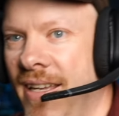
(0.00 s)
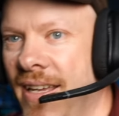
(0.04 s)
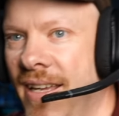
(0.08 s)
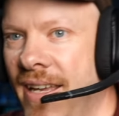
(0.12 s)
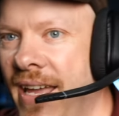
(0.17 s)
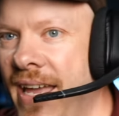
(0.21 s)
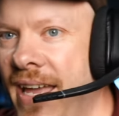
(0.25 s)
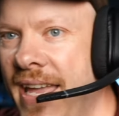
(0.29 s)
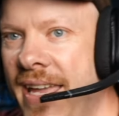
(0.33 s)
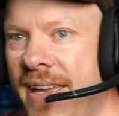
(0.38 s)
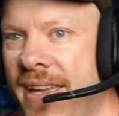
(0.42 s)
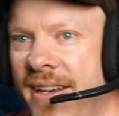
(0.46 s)

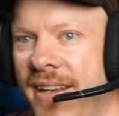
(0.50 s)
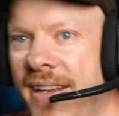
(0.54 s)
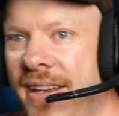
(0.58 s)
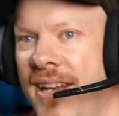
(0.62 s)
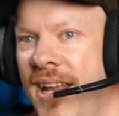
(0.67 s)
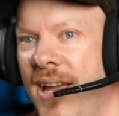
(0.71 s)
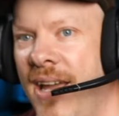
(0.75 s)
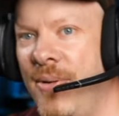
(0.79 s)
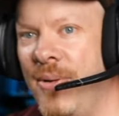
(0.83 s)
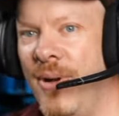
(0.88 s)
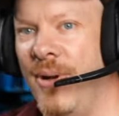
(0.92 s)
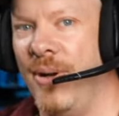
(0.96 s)
hey, and you
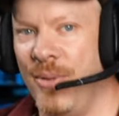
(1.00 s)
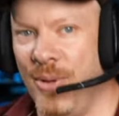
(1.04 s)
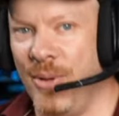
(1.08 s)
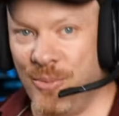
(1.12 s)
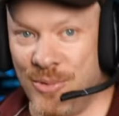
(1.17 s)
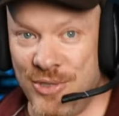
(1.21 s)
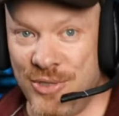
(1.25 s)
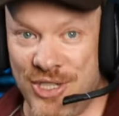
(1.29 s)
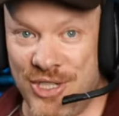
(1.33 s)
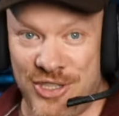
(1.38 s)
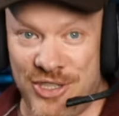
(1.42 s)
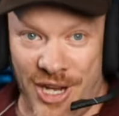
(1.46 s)
know what?
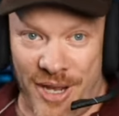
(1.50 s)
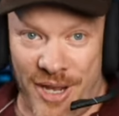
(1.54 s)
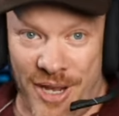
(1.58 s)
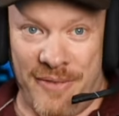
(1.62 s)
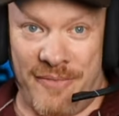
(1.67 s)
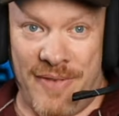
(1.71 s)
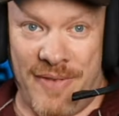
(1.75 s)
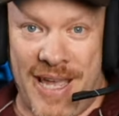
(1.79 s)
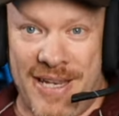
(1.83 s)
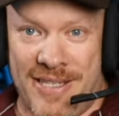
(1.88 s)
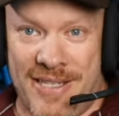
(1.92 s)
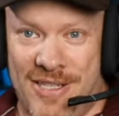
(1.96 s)
Would you show your
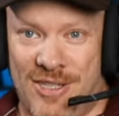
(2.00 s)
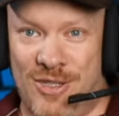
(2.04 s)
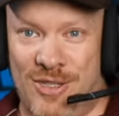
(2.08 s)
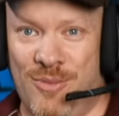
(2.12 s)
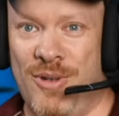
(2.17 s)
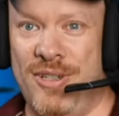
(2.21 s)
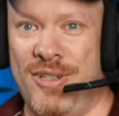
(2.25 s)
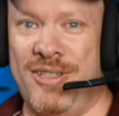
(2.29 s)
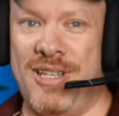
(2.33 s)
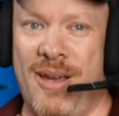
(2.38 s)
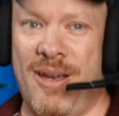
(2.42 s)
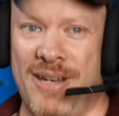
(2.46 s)
face if
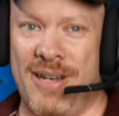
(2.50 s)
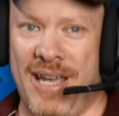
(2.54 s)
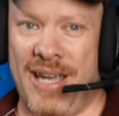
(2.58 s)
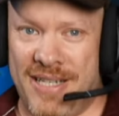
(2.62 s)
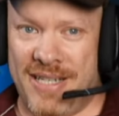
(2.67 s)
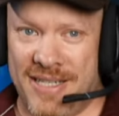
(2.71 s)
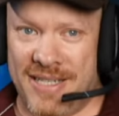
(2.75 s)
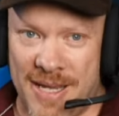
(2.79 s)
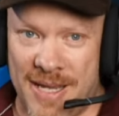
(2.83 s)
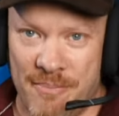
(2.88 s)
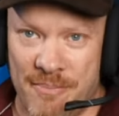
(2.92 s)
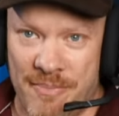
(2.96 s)
someone donated
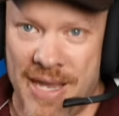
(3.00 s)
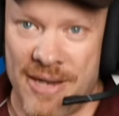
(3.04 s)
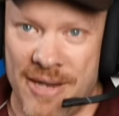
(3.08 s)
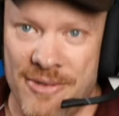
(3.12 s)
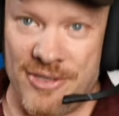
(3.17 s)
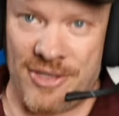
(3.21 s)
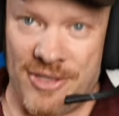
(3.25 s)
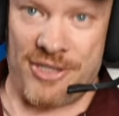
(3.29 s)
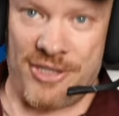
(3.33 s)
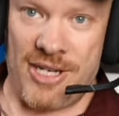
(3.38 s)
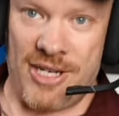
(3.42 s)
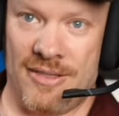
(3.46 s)
£10 to
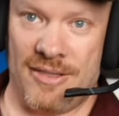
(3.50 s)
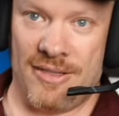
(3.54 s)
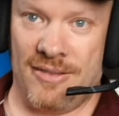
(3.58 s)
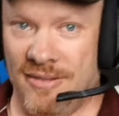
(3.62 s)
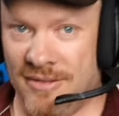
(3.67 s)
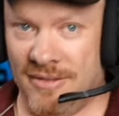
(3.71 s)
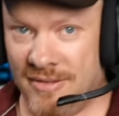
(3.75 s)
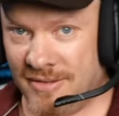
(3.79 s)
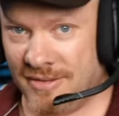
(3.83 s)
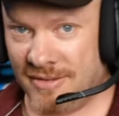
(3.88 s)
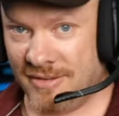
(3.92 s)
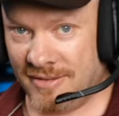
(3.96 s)
the channel?
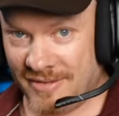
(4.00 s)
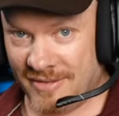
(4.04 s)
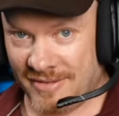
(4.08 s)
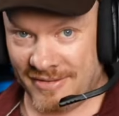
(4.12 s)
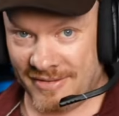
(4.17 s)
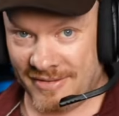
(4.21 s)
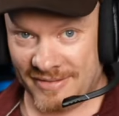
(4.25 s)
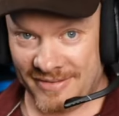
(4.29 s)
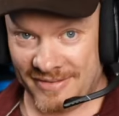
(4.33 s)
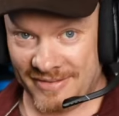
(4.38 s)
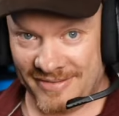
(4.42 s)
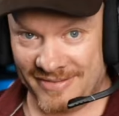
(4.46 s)

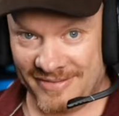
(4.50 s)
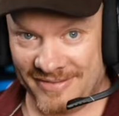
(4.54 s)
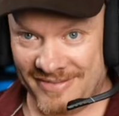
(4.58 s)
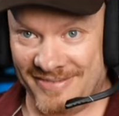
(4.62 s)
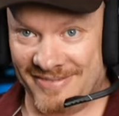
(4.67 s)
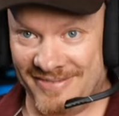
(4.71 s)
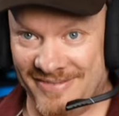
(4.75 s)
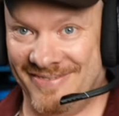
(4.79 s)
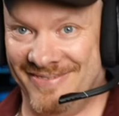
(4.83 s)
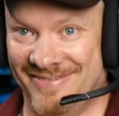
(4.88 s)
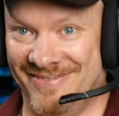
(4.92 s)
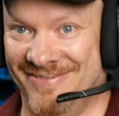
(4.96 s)

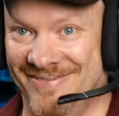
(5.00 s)
No.